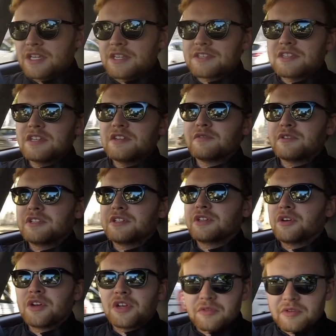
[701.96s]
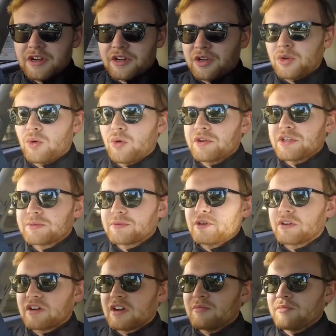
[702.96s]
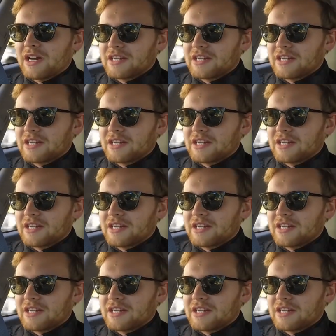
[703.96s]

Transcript: sensitive when you're going around corners, but I'll come